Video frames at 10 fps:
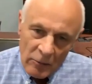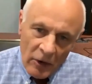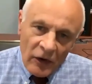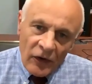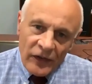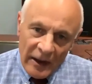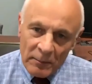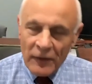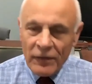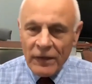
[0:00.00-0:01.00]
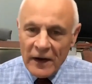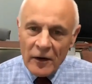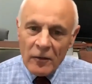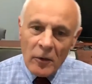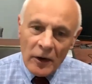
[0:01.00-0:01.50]
want to just amplify
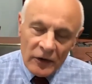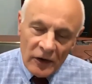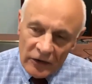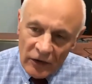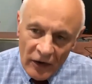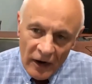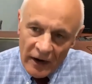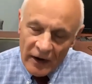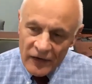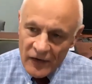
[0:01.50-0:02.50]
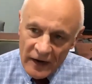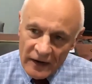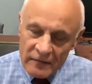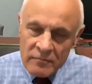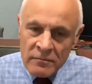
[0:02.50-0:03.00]
on what Dr. Khanna
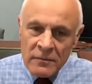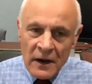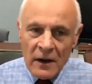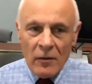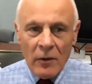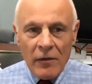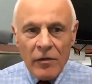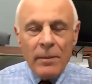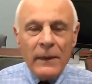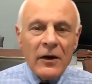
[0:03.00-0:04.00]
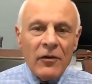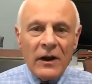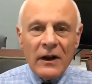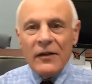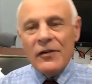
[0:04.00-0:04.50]
said. One of the big
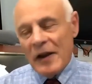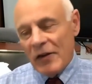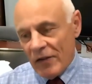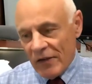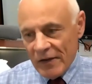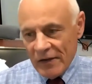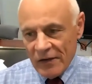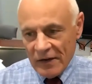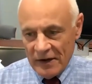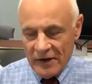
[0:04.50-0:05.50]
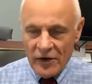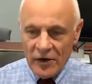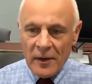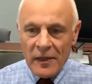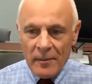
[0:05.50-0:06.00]
realizations in
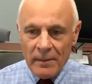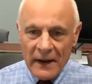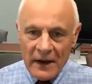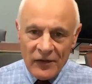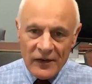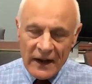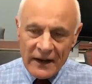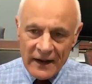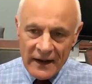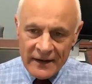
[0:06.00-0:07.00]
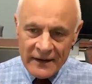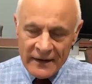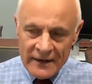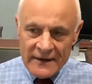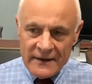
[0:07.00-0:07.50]
scleroderma in the past decade
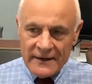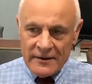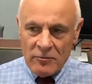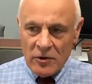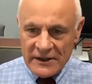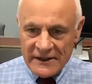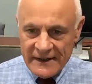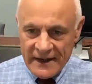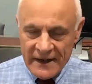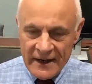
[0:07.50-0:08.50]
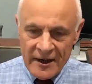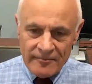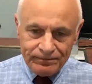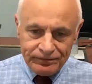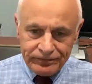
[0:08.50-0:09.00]
was the